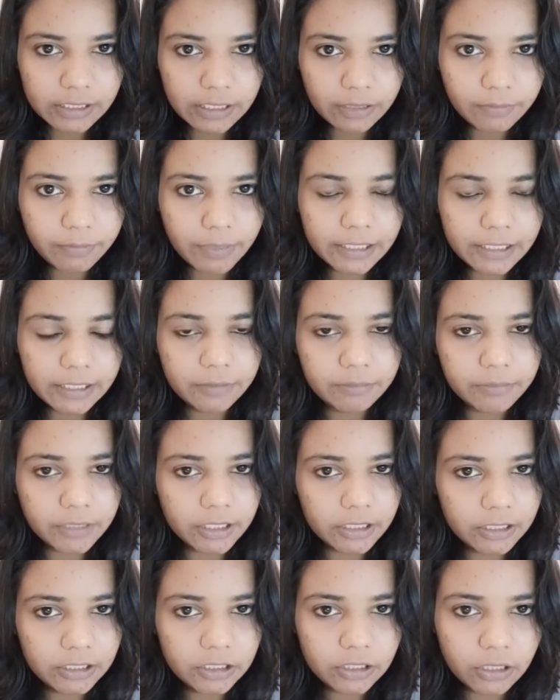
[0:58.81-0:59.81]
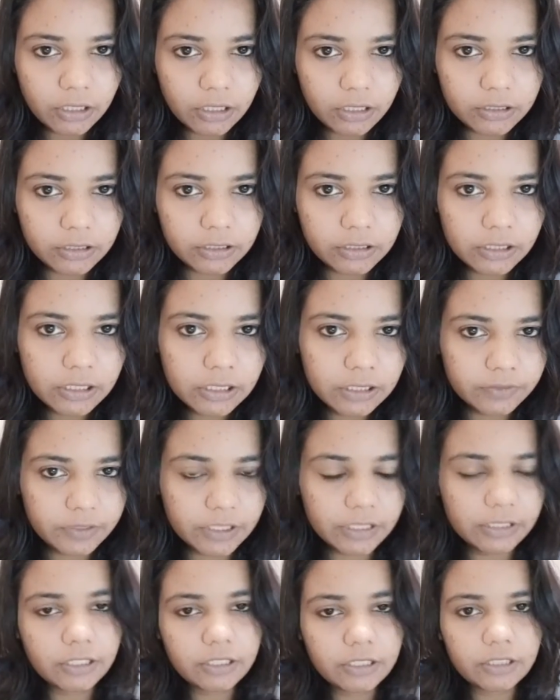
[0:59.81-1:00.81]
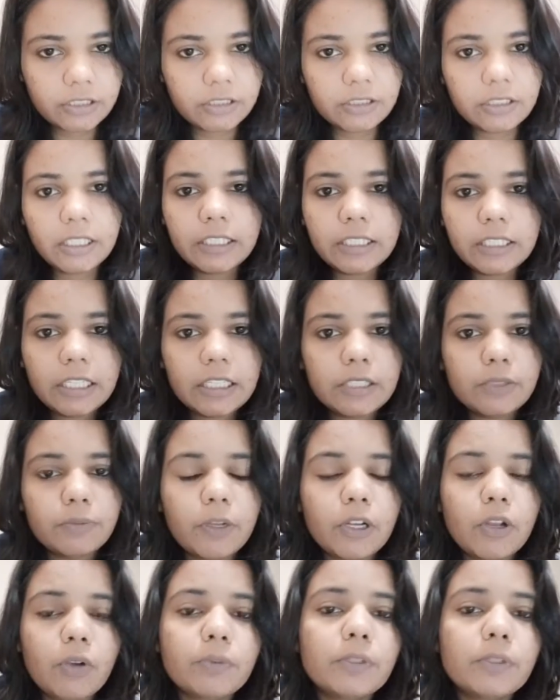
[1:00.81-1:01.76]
in preliminary geological investigation? It is one of the